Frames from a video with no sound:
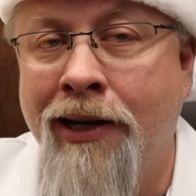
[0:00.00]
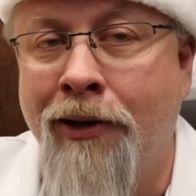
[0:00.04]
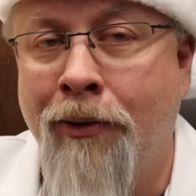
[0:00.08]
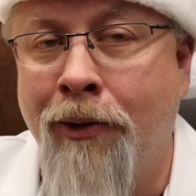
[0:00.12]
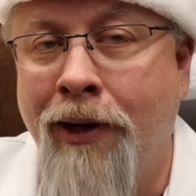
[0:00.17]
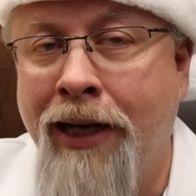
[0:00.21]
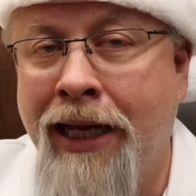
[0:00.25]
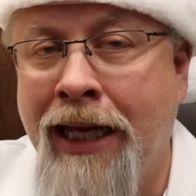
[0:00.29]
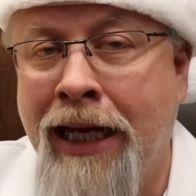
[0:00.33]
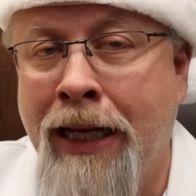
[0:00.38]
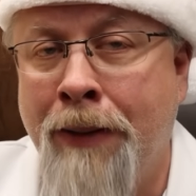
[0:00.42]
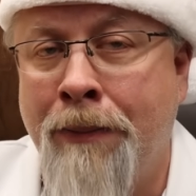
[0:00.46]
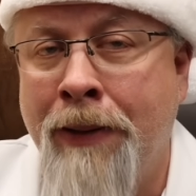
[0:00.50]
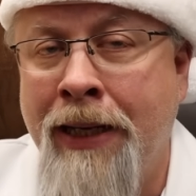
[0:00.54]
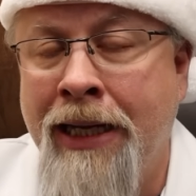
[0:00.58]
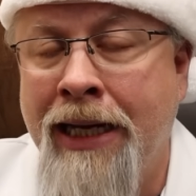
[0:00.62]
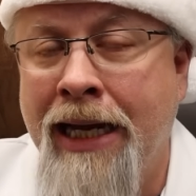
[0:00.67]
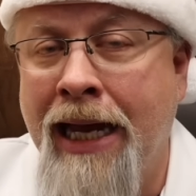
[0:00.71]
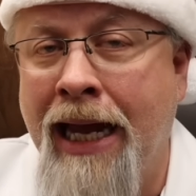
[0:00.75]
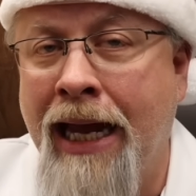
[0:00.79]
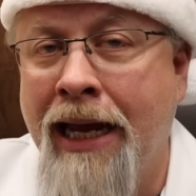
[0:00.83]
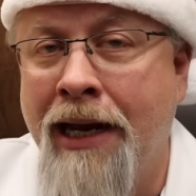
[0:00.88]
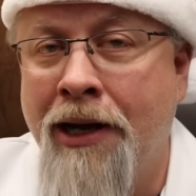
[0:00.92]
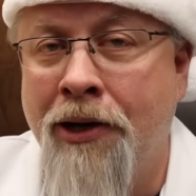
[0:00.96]
or
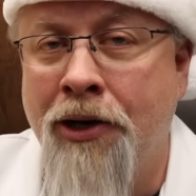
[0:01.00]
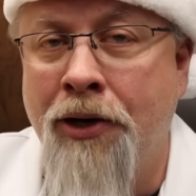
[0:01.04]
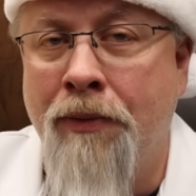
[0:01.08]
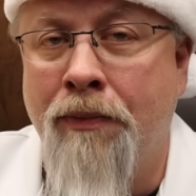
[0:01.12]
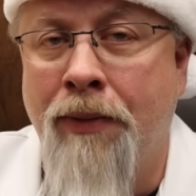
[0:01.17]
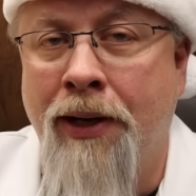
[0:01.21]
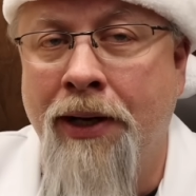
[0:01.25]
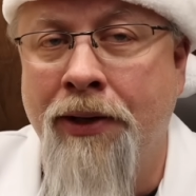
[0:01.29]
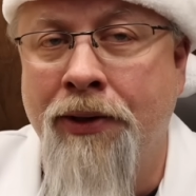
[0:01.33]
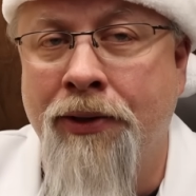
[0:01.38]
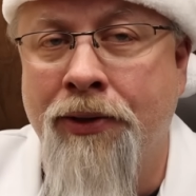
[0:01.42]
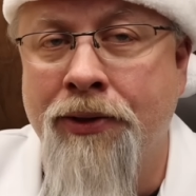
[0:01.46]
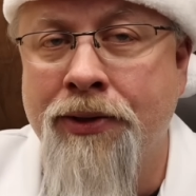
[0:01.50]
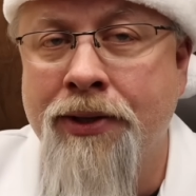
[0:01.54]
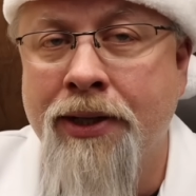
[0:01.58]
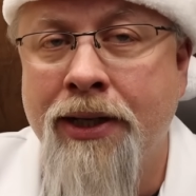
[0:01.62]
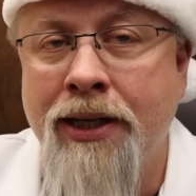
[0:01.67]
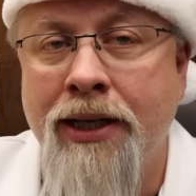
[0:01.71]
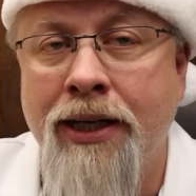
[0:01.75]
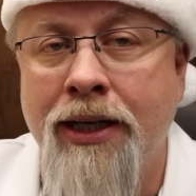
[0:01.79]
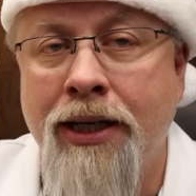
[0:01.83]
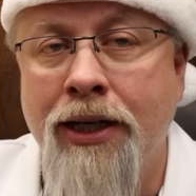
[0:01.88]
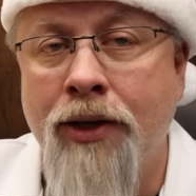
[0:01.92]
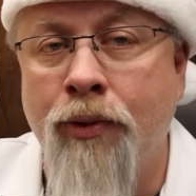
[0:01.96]
EP800 bundles
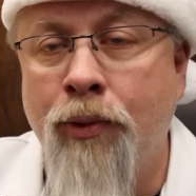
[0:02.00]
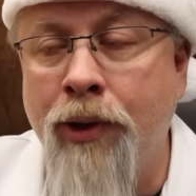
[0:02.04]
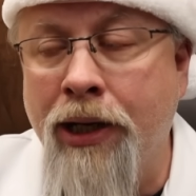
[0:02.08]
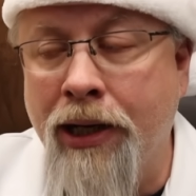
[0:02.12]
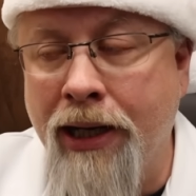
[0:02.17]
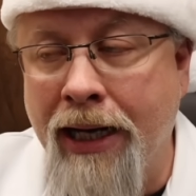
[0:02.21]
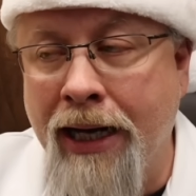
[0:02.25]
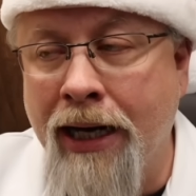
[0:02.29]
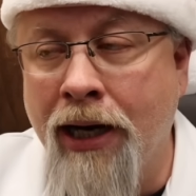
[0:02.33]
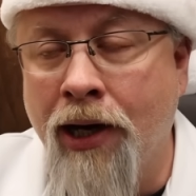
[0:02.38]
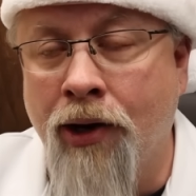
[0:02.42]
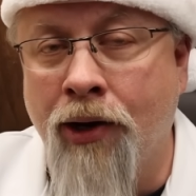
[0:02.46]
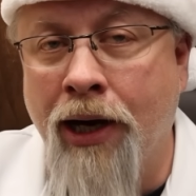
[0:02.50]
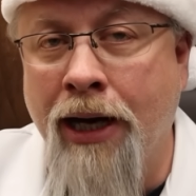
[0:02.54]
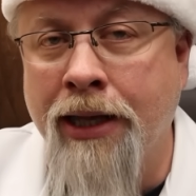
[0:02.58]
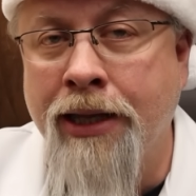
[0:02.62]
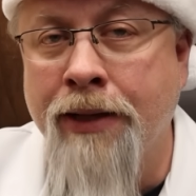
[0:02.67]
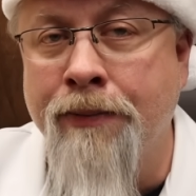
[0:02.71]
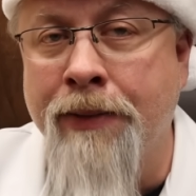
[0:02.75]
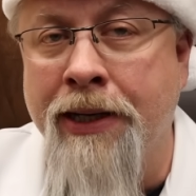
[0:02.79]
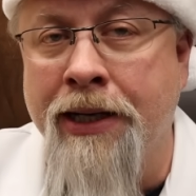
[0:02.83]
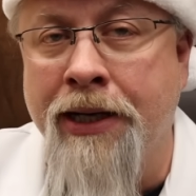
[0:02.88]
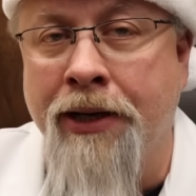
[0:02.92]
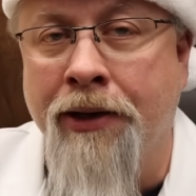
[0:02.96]
when you integrate
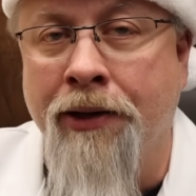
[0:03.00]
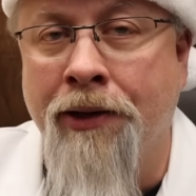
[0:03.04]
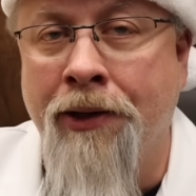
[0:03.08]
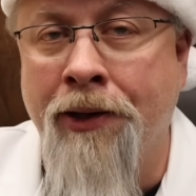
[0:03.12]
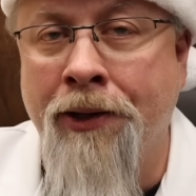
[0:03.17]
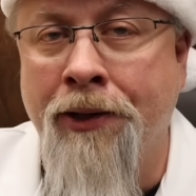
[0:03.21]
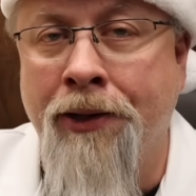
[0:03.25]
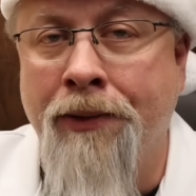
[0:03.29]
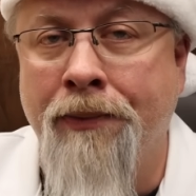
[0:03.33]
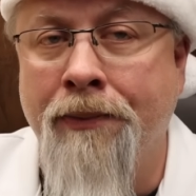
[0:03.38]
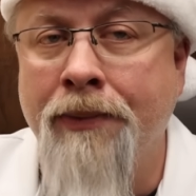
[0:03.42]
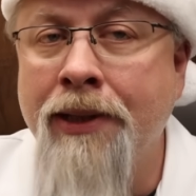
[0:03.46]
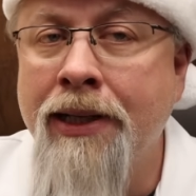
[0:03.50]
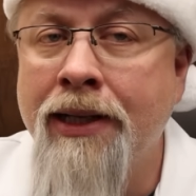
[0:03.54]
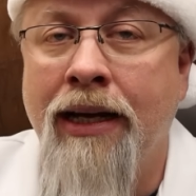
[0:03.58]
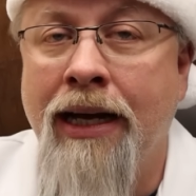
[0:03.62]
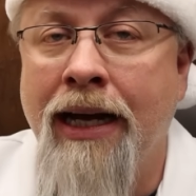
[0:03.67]
them into your home.